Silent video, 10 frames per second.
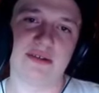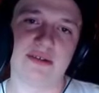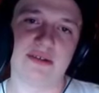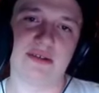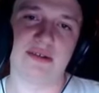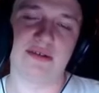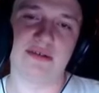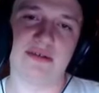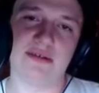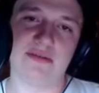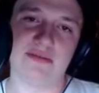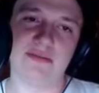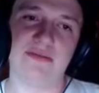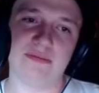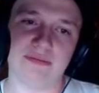
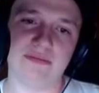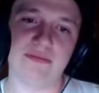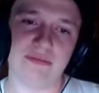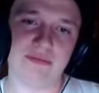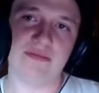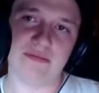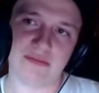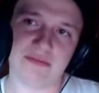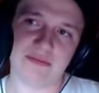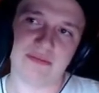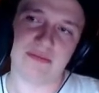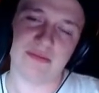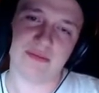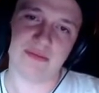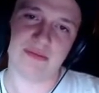
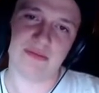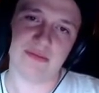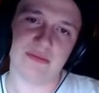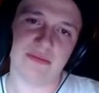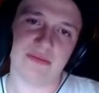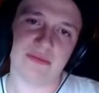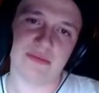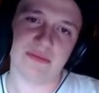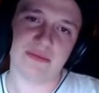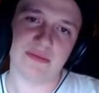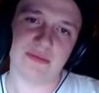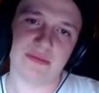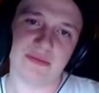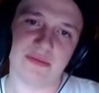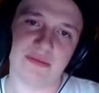
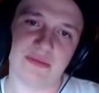(not speaking)